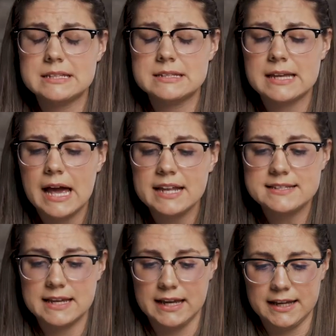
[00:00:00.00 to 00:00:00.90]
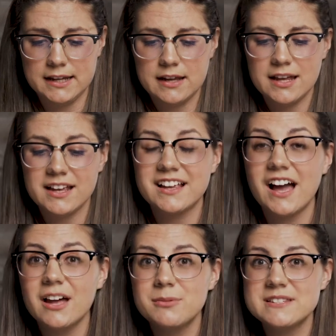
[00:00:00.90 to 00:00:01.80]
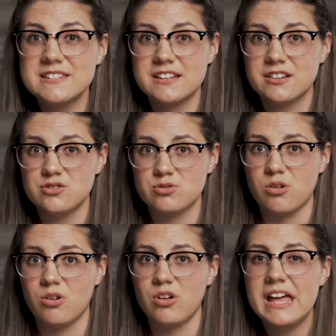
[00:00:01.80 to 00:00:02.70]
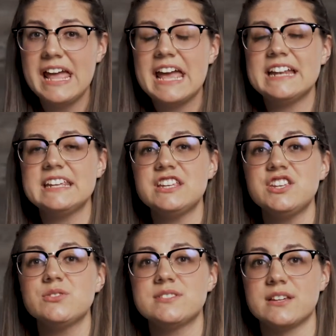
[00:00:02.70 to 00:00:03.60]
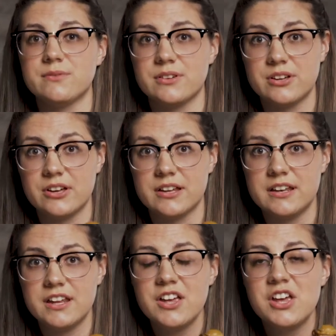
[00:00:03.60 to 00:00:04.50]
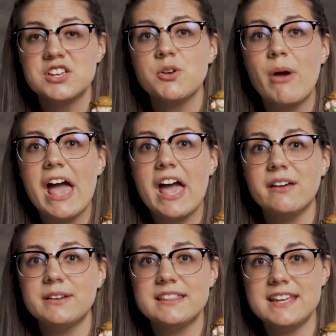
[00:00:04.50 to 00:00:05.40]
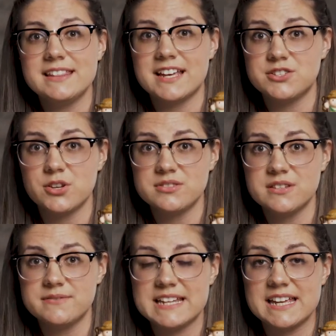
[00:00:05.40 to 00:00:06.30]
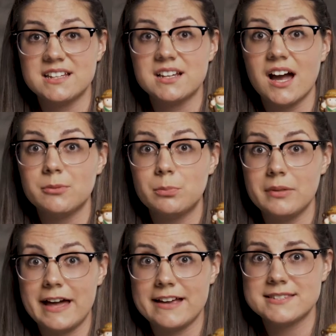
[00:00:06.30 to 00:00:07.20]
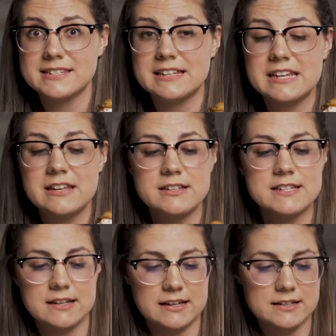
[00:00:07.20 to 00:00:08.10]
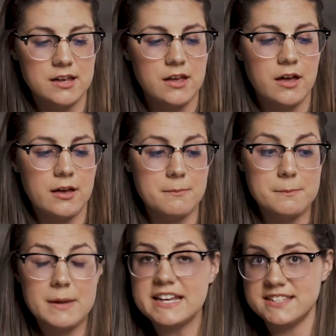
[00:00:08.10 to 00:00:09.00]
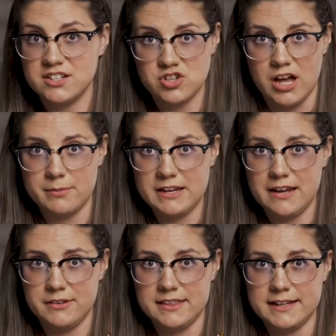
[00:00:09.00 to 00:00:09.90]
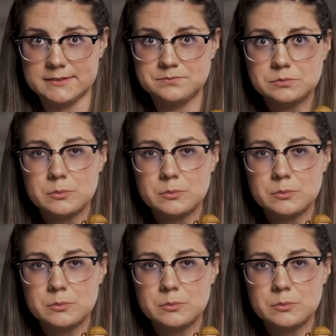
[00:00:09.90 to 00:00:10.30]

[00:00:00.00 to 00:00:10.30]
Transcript: sad day, God was in control, and he used it for good. So everything that Joseph did, God blessed, and he did it amazing job in everything.